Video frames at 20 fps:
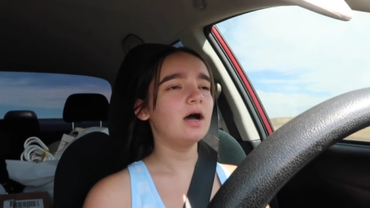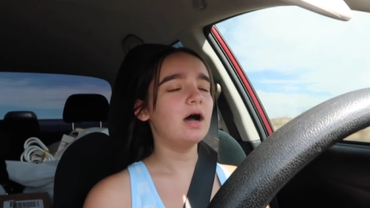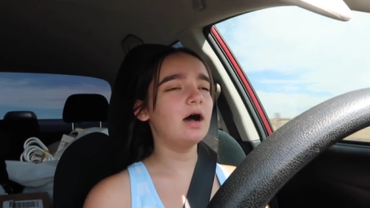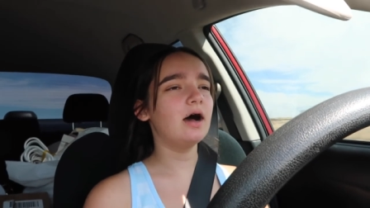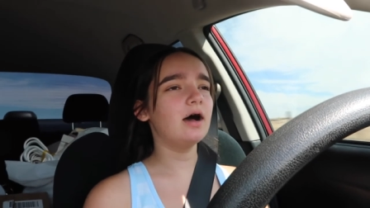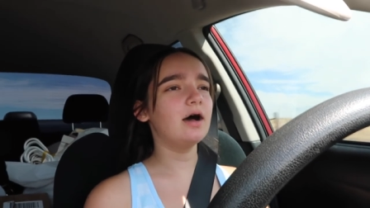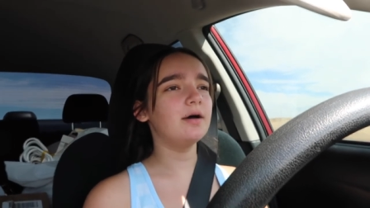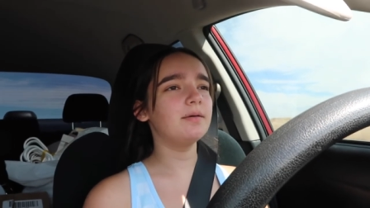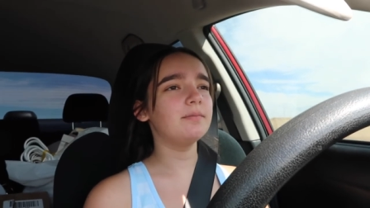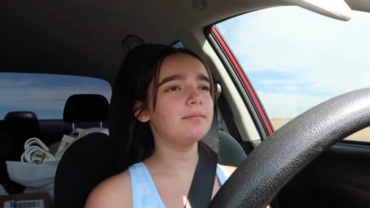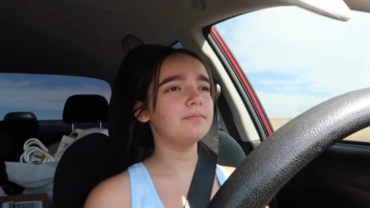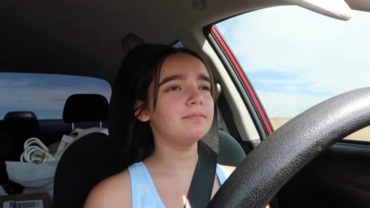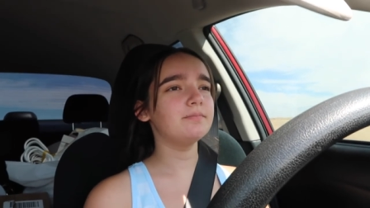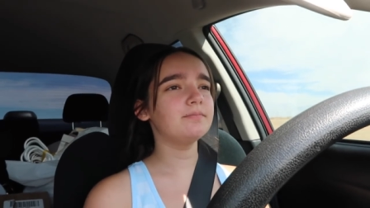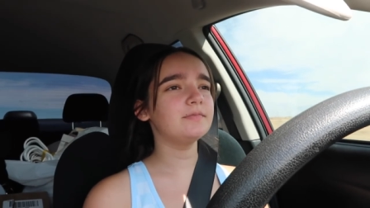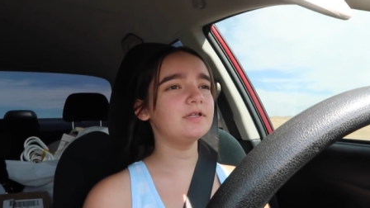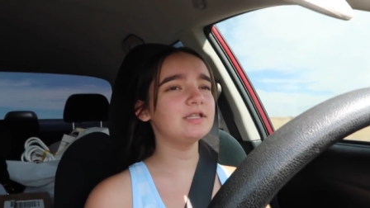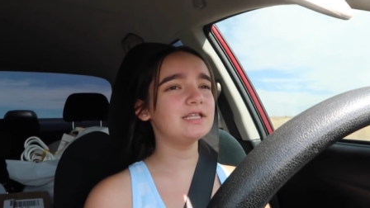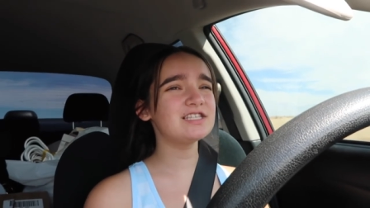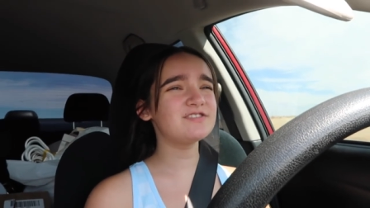
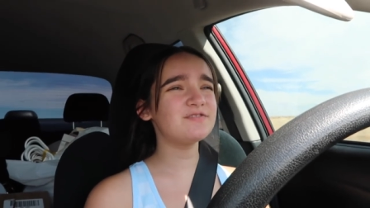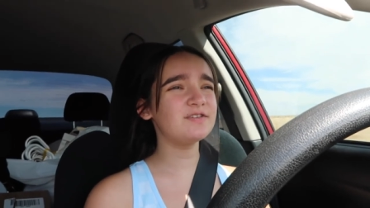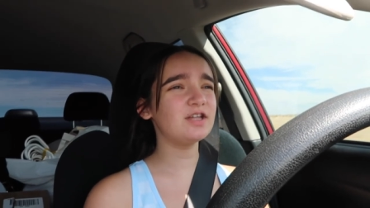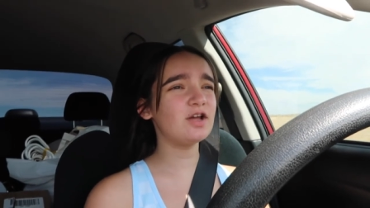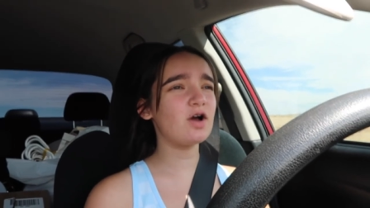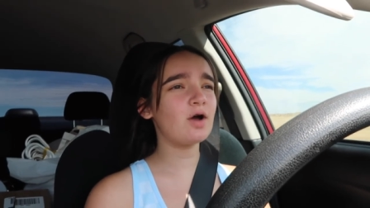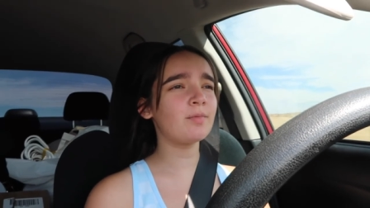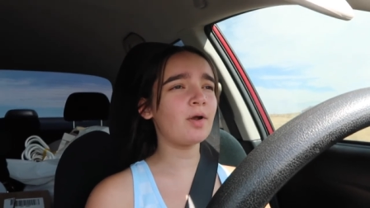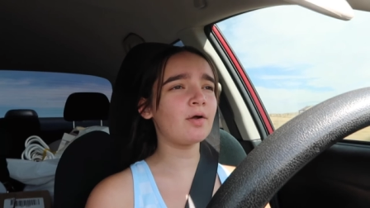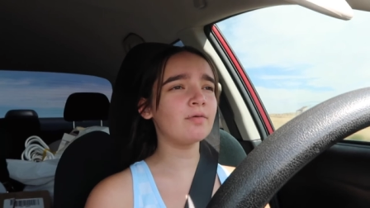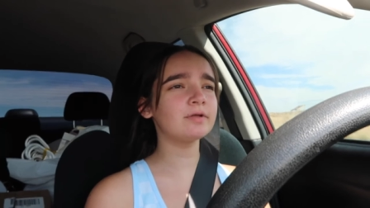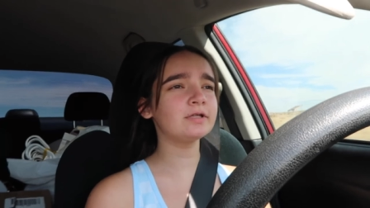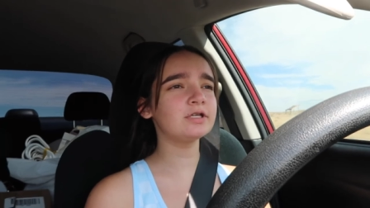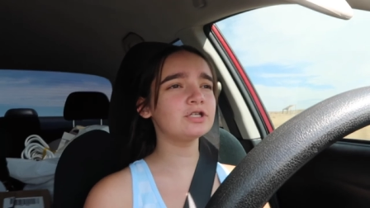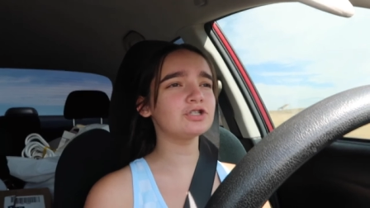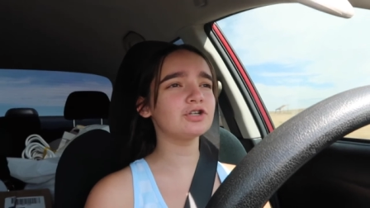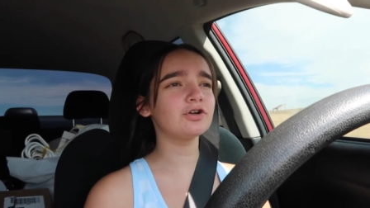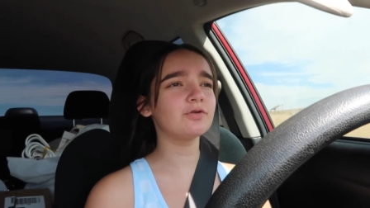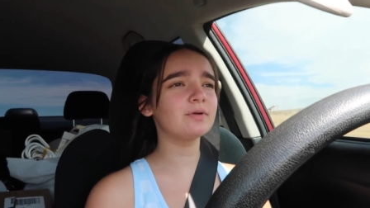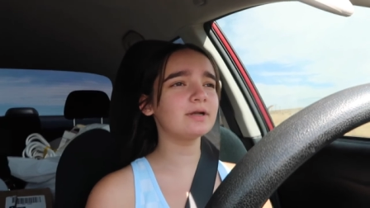um, in this video. I'm not really
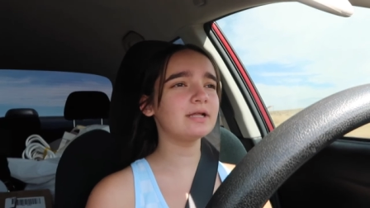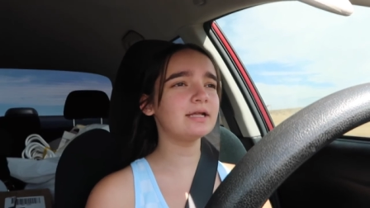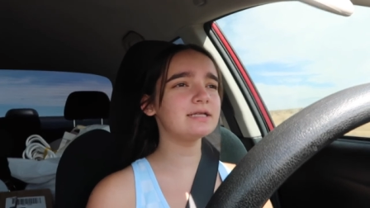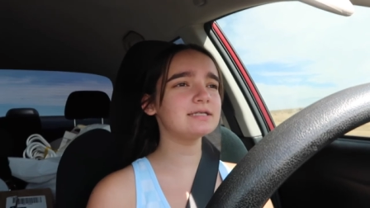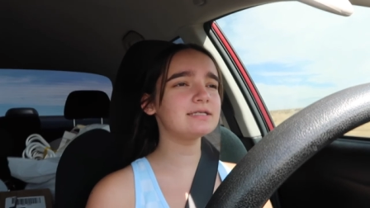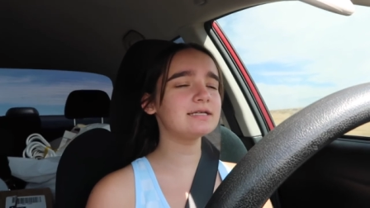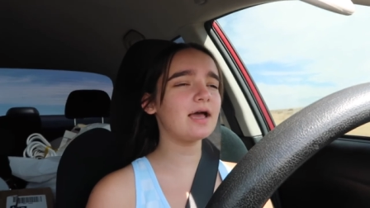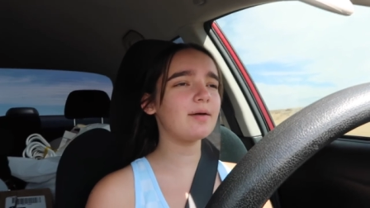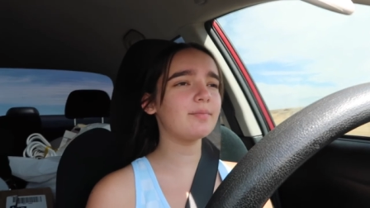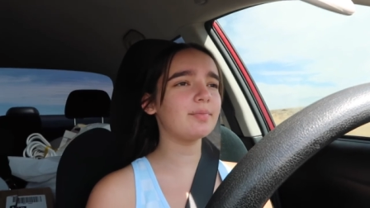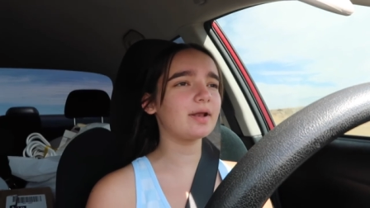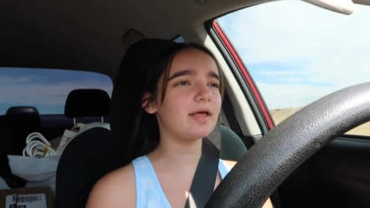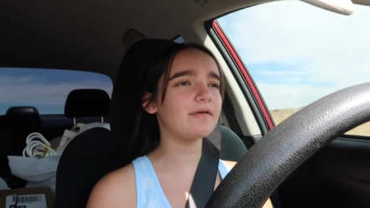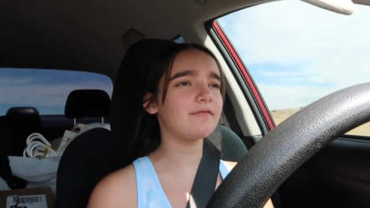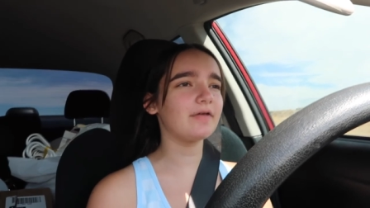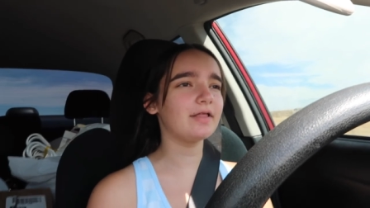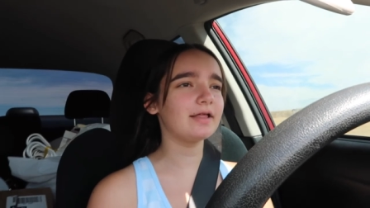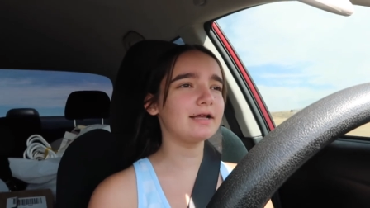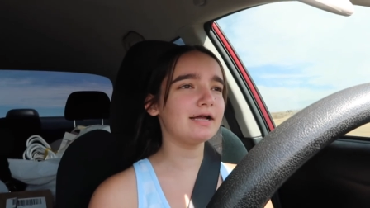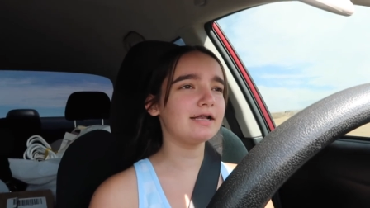sure what it is yet, but I
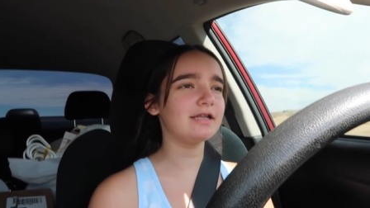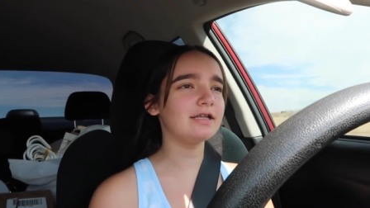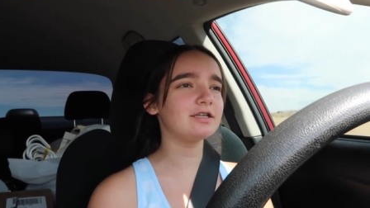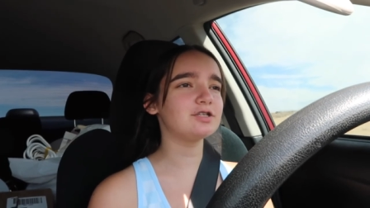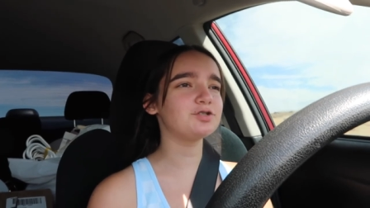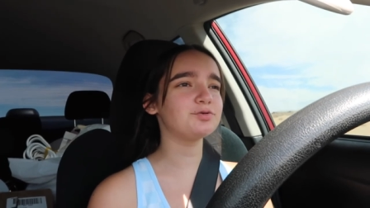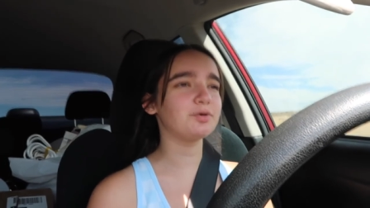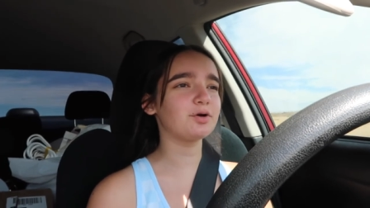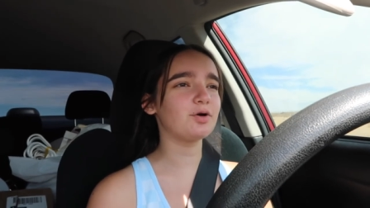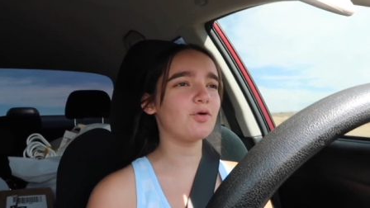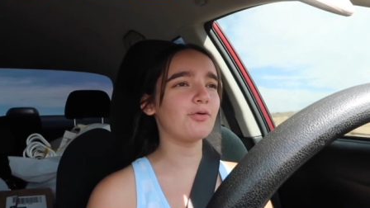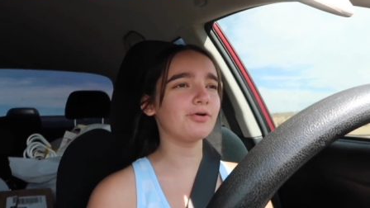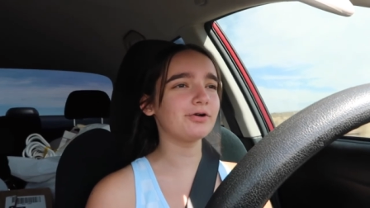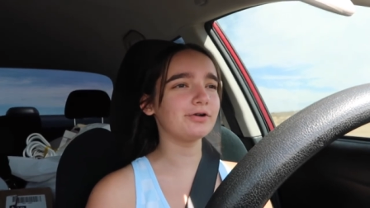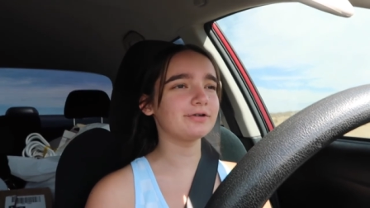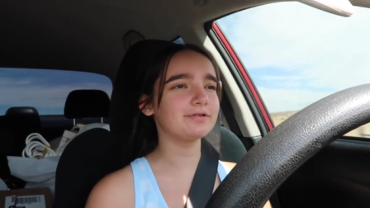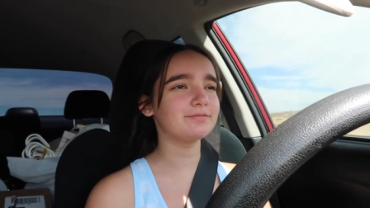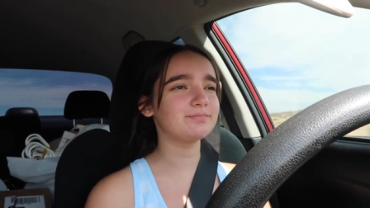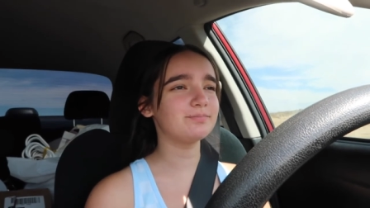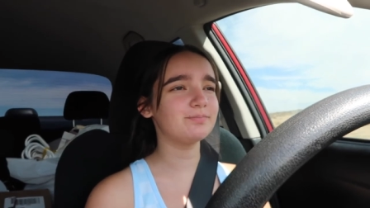felt like I needed to
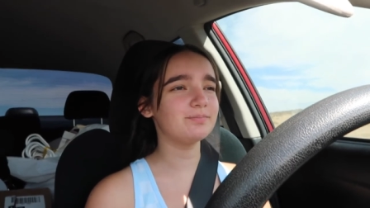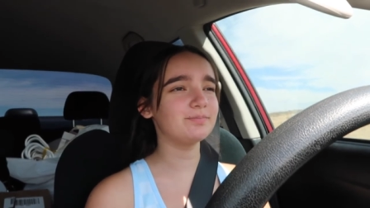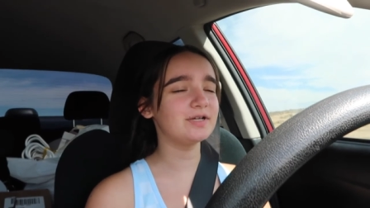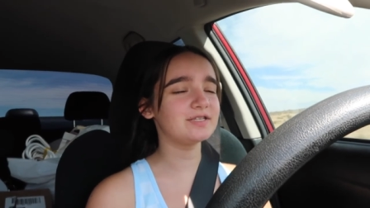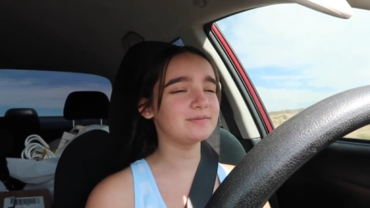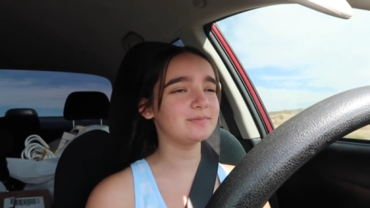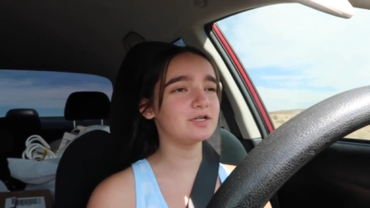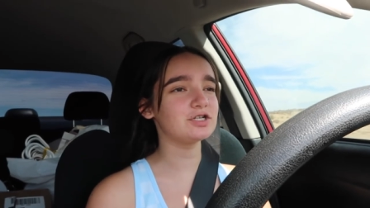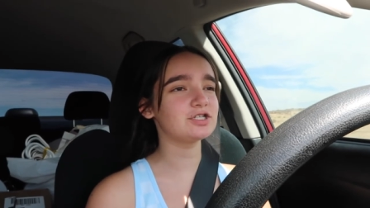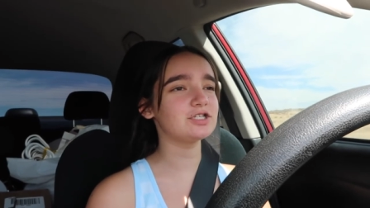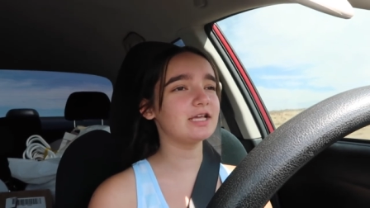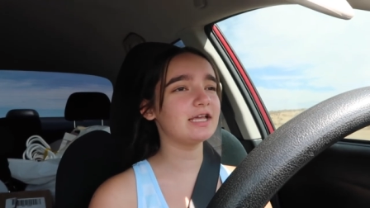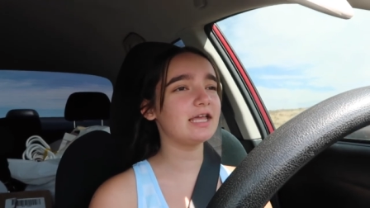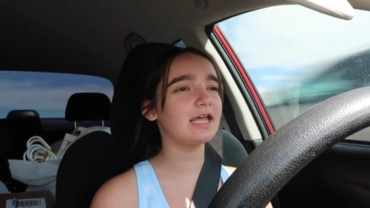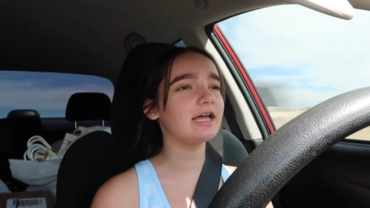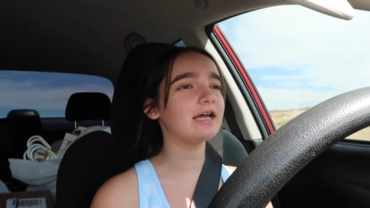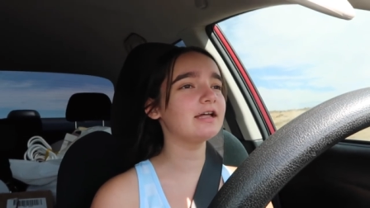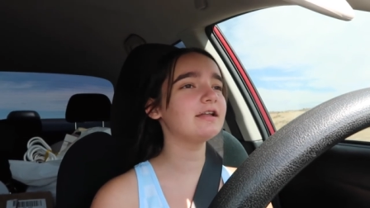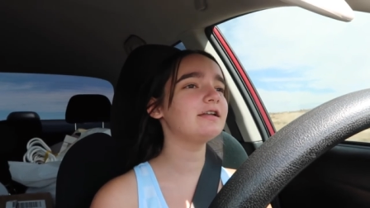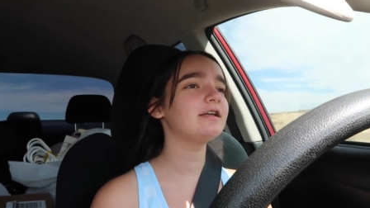record as much as I
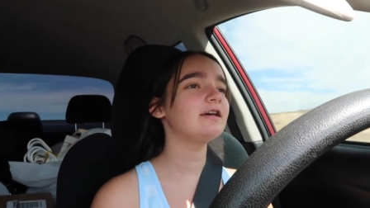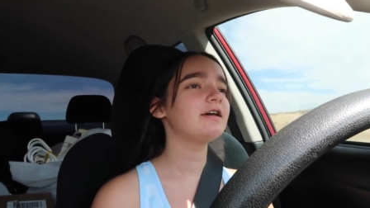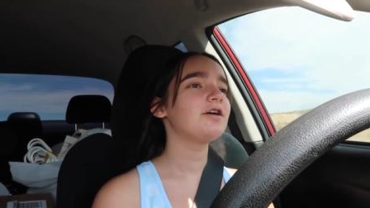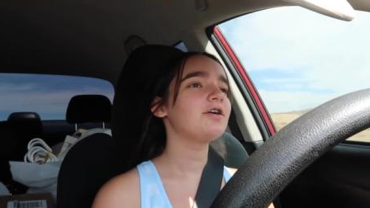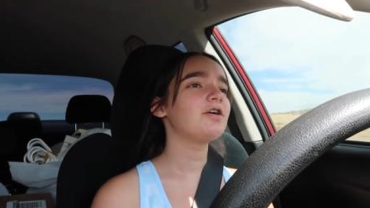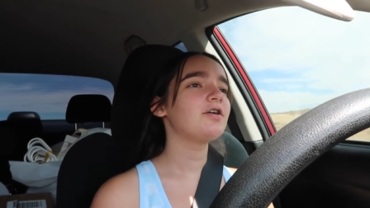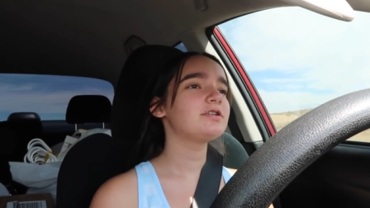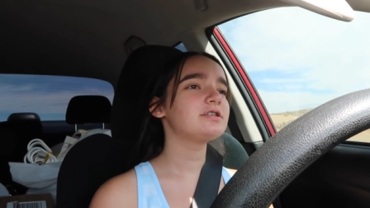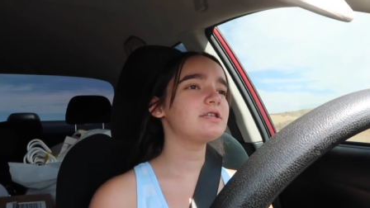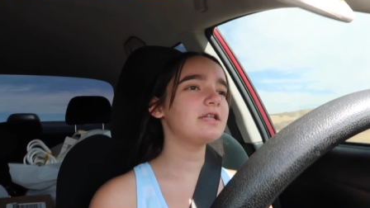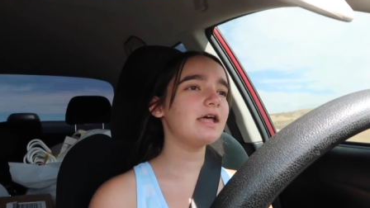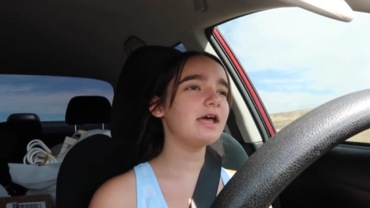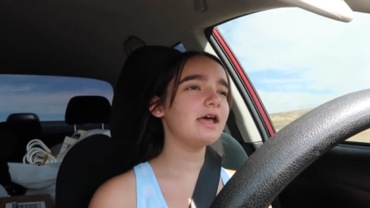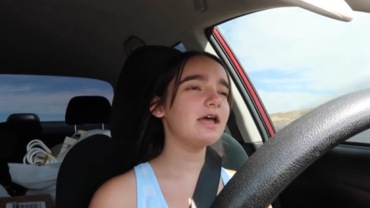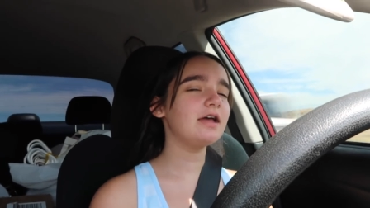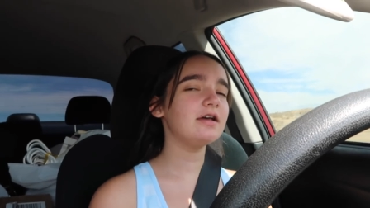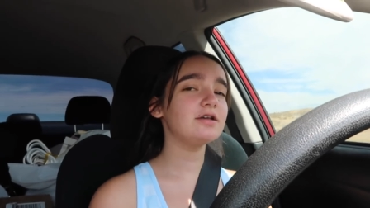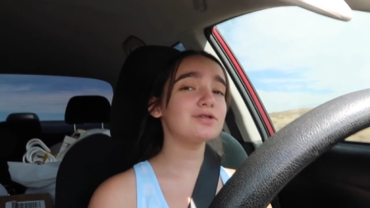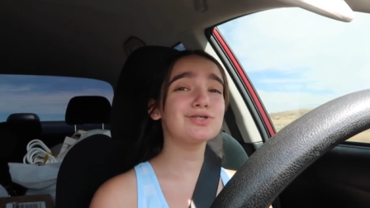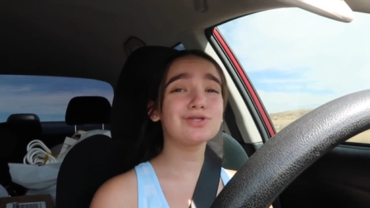can today.